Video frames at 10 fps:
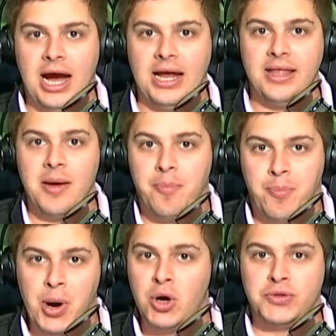And they
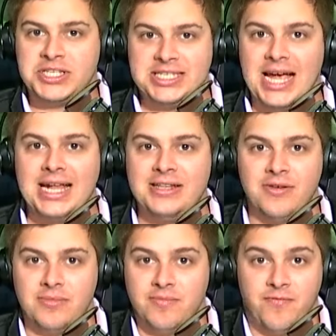both
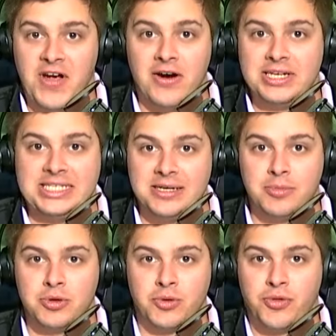said very
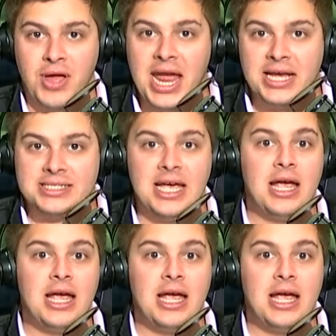similar things.